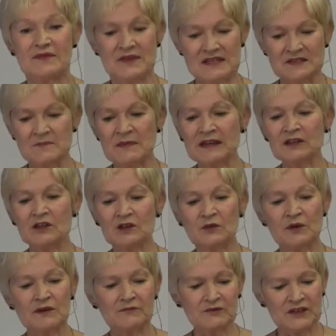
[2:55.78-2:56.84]
this mental
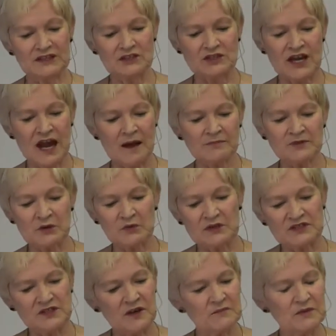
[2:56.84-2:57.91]
equivalent chapter,
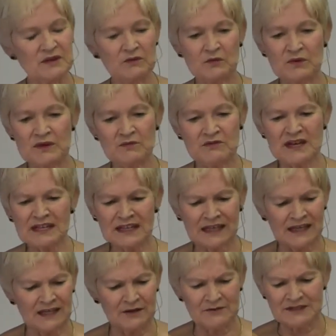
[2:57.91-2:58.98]
which I've been
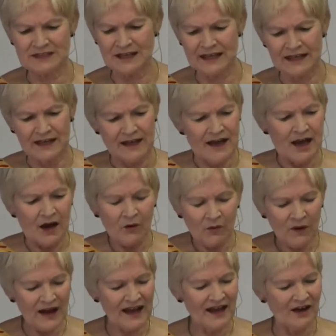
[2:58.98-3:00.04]
rereading, and it was like,
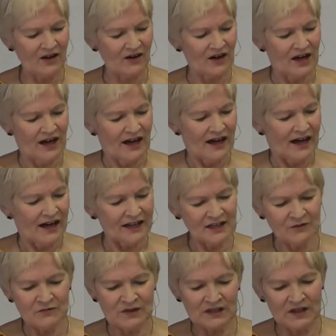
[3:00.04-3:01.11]
wow, I
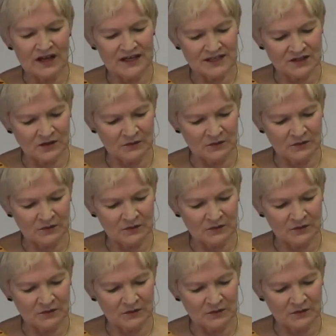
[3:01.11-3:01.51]
didn't realize